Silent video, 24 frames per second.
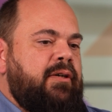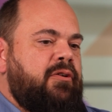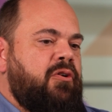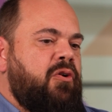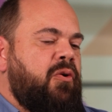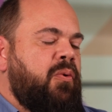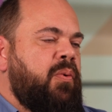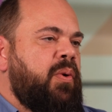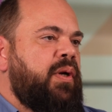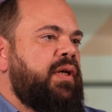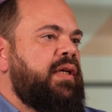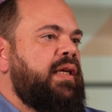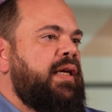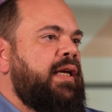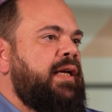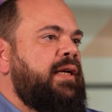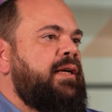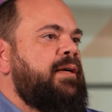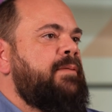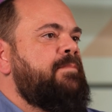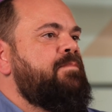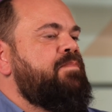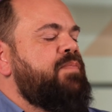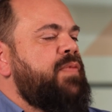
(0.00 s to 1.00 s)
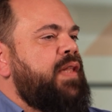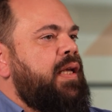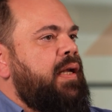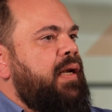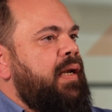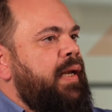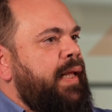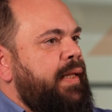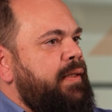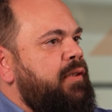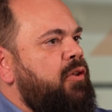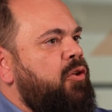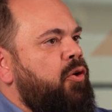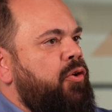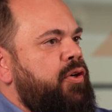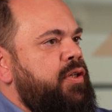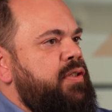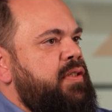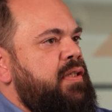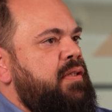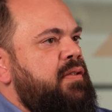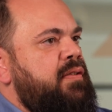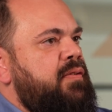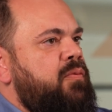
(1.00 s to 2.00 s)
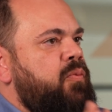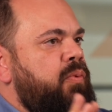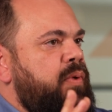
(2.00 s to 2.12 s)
co-working landlords.